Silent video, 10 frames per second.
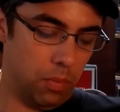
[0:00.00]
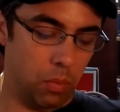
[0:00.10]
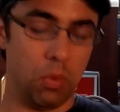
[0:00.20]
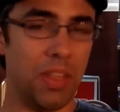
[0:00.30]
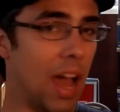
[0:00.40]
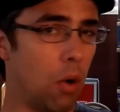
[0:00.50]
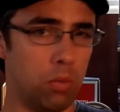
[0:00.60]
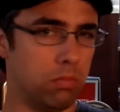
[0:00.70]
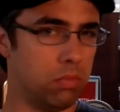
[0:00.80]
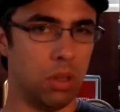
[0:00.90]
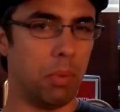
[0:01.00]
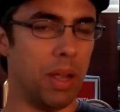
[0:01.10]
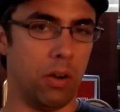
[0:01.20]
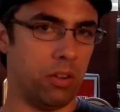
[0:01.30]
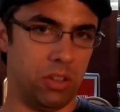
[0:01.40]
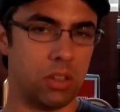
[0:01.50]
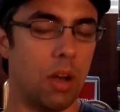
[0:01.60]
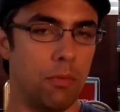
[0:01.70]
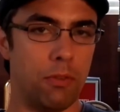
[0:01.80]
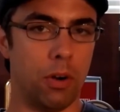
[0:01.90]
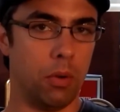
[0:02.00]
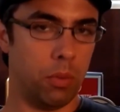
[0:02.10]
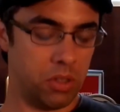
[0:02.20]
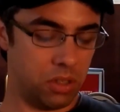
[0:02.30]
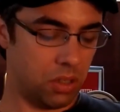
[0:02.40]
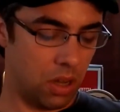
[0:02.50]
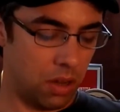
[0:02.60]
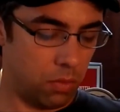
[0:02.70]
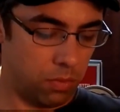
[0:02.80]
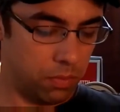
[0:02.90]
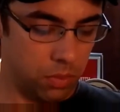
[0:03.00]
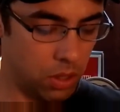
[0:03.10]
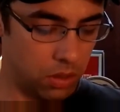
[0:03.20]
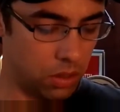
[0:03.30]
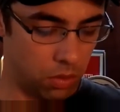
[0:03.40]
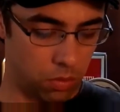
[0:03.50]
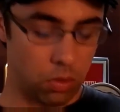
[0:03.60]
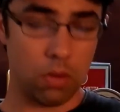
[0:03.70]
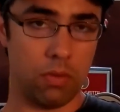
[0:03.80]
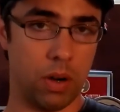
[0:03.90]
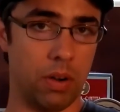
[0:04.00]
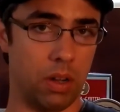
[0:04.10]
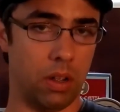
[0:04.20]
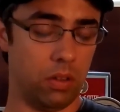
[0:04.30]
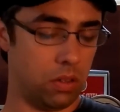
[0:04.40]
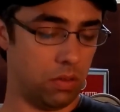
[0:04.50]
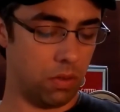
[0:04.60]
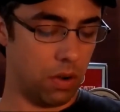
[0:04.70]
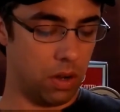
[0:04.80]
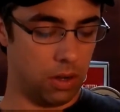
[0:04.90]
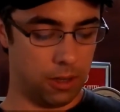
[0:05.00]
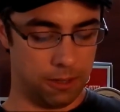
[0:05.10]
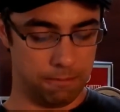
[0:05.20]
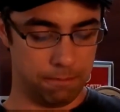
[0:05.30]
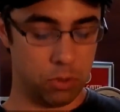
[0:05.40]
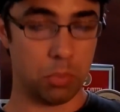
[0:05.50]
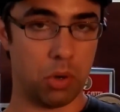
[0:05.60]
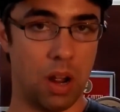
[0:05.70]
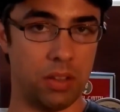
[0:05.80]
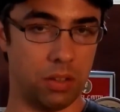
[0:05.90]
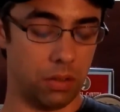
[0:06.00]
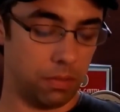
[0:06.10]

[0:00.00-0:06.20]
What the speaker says: without the bite or discomfort, which is, very nice, very surprising.